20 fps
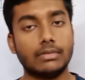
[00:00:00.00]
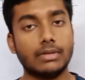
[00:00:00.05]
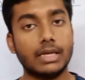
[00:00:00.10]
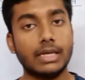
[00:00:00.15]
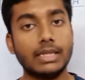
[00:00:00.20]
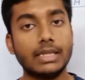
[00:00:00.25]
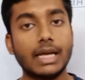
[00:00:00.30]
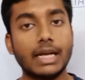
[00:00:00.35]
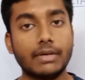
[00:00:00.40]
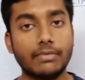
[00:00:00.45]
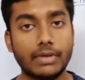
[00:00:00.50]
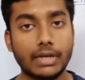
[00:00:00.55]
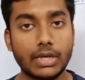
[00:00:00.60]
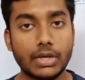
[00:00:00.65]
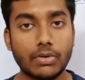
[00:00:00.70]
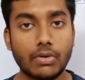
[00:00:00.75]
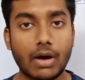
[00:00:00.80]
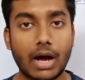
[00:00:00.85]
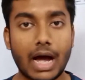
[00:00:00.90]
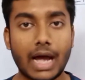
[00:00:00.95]
in that
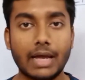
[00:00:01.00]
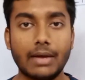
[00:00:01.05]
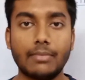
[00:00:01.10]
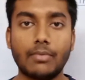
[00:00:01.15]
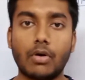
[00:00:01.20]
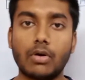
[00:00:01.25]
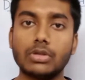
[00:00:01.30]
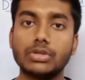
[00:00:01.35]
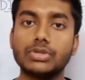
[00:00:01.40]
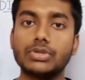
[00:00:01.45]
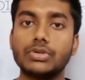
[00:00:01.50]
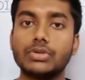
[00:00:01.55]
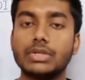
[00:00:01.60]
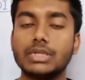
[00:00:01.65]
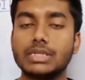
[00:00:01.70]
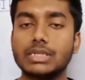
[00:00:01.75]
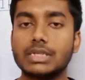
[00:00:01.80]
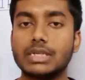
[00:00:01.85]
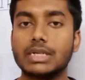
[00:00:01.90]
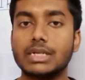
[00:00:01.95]
video I have also
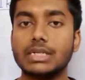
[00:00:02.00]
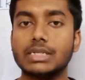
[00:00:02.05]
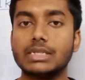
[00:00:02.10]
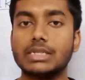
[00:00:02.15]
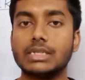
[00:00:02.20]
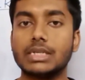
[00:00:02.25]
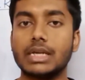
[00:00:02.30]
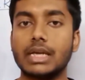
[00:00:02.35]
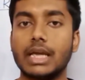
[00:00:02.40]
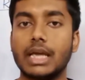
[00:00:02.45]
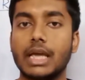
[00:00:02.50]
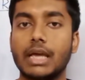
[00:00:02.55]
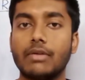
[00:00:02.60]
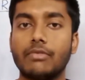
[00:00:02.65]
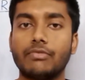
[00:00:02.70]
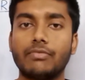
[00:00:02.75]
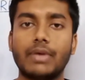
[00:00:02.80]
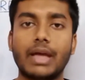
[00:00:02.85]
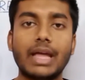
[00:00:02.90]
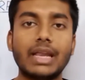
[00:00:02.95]
discussed a
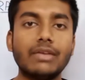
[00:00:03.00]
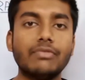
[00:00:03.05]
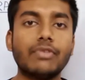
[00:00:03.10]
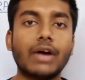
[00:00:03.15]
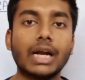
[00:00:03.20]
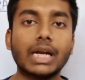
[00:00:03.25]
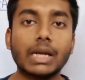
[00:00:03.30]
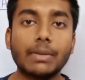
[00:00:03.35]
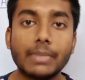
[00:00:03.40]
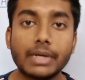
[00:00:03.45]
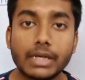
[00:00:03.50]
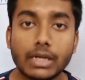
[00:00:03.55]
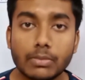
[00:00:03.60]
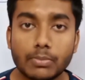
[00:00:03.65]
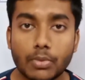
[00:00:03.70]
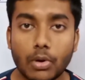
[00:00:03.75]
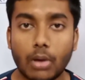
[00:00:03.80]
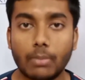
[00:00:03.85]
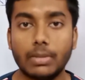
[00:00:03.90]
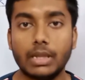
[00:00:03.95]
very fundamental
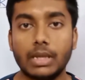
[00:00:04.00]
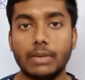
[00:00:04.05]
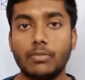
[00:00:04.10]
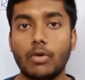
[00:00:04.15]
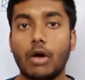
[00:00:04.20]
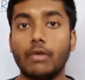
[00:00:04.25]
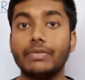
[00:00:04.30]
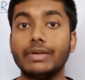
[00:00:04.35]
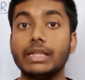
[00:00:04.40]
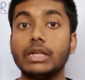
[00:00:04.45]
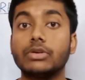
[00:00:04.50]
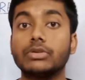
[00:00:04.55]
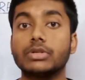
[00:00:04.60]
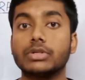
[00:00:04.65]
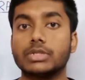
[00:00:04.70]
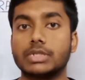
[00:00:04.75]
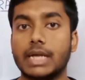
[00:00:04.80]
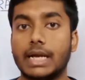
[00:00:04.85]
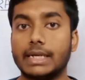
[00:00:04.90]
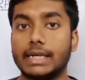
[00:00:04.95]
problem of
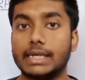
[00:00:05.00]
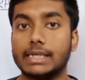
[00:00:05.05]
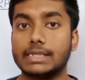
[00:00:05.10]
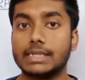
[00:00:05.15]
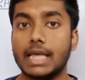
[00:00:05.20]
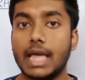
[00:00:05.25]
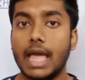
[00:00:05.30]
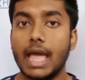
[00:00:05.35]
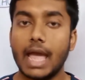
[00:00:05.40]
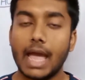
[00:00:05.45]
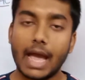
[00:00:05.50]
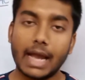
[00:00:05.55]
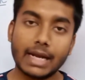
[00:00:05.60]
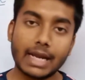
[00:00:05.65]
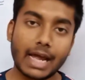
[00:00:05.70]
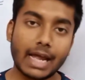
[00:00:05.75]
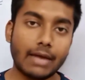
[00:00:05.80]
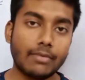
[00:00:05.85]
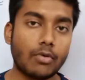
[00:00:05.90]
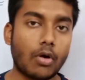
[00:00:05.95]
electrostatics,
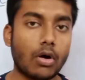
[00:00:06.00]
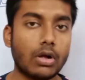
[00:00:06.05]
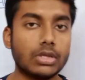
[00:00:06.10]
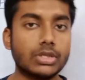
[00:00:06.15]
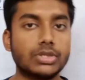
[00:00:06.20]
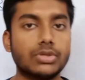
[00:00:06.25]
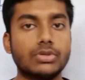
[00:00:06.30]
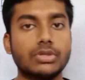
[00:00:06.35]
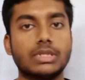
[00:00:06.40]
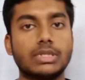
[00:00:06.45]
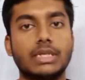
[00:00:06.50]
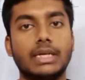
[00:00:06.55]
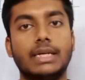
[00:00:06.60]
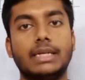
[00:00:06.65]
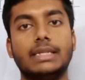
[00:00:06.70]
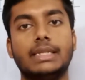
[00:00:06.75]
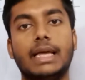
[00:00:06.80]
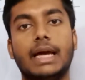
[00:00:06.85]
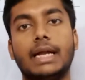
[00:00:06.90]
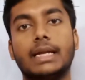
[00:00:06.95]
and I have also
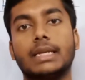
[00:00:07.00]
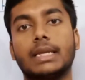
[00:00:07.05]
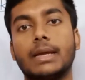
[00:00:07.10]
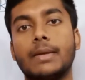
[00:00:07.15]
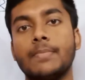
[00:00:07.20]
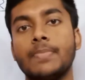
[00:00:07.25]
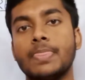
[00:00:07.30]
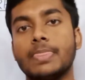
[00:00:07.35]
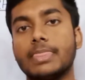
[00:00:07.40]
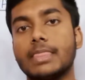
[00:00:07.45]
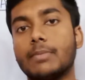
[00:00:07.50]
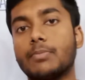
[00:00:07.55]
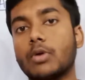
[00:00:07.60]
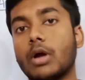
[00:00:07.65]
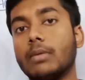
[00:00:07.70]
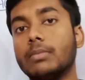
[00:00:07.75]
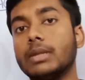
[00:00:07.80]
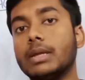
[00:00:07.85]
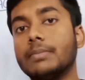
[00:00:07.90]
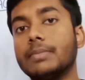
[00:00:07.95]
said that the
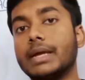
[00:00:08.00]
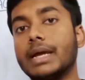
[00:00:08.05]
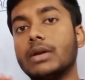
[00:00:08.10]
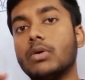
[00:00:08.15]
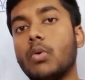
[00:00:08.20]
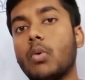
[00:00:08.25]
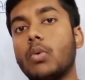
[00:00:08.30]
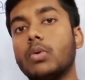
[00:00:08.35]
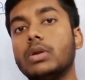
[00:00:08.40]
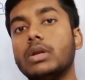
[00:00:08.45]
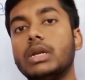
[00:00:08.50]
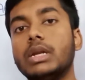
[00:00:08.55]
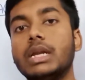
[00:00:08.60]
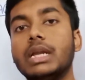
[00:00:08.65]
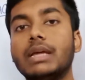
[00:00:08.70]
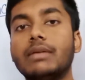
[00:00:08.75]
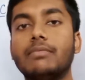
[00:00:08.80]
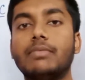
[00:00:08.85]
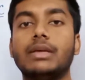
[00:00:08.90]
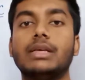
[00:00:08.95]
problem can
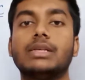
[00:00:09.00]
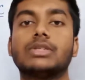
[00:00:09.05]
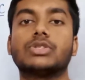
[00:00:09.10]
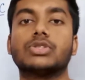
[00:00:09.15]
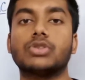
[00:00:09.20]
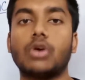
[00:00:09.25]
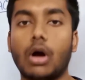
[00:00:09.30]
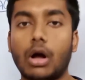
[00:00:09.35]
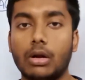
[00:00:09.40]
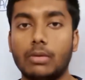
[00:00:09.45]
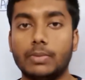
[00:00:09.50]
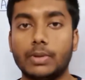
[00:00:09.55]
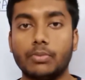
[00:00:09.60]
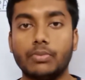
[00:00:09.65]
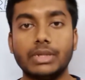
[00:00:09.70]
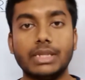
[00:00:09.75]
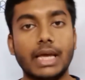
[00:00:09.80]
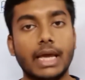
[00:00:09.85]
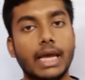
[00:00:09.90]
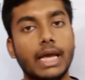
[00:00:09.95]
only be solved
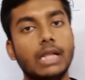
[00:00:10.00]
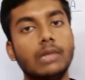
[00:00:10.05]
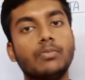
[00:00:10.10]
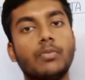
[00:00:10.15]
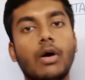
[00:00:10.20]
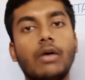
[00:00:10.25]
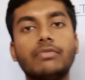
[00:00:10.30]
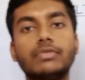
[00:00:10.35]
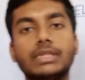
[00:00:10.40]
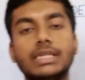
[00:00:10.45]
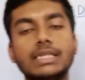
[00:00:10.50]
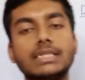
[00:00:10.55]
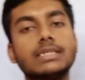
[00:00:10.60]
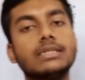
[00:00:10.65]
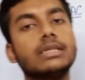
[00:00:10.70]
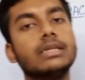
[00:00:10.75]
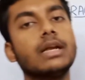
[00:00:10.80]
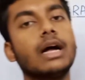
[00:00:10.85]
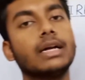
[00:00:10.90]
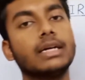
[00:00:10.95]
with the help of this
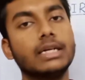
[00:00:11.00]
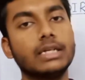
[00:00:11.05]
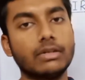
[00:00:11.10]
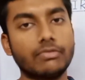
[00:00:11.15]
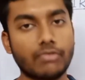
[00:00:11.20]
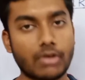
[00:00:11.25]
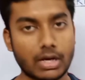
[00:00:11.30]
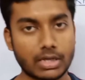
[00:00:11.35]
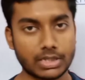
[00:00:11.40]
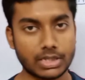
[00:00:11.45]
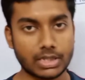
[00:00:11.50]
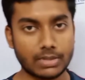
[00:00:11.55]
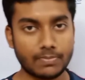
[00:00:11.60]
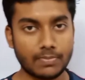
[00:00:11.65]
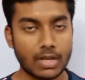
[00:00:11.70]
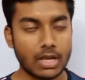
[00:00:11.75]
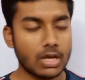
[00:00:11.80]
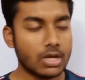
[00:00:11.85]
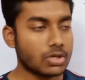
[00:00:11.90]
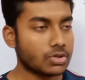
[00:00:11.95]
Dirac delta function.
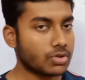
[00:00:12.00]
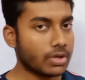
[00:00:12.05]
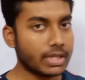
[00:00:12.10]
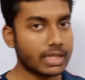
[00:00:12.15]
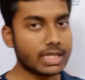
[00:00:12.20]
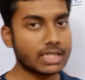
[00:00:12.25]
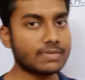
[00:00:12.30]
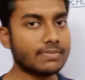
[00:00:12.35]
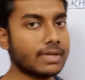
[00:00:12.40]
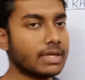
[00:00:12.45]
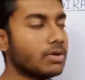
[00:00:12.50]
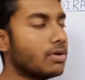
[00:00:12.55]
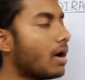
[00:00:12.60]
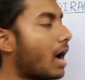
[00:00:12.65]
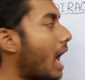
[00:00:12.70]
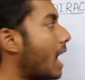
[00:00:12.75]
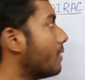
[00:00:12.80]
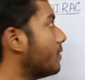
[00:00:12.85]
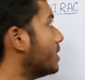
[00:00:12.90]
So in this video I